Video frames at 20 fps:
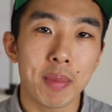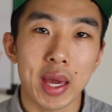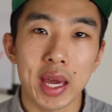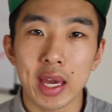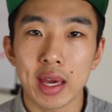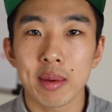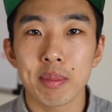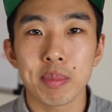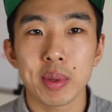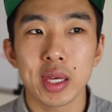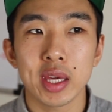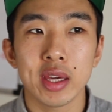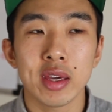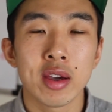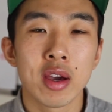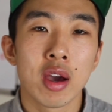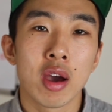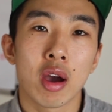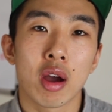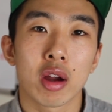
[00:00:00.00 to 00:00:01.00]
A and B
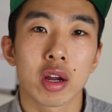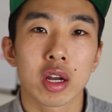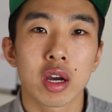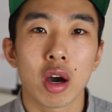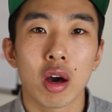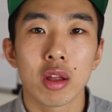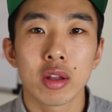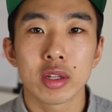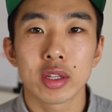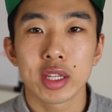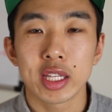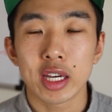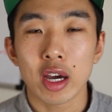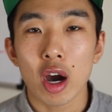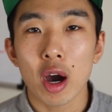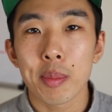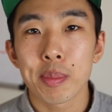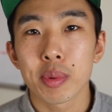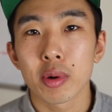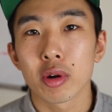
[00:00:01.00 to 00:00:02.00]
are called the
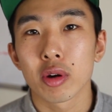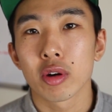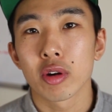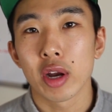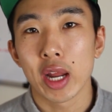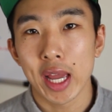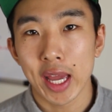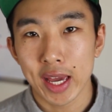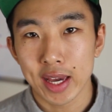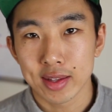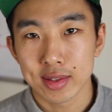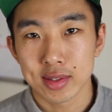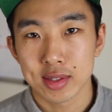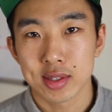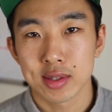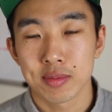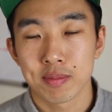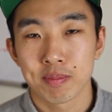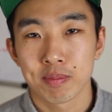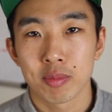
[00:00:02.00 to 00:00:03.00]

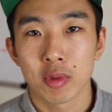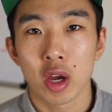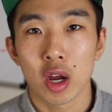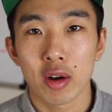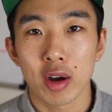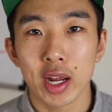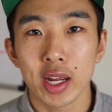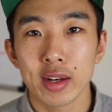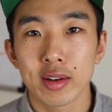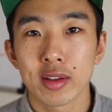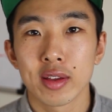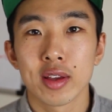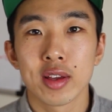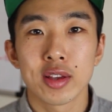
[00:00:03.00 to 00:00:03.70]
operands, all right?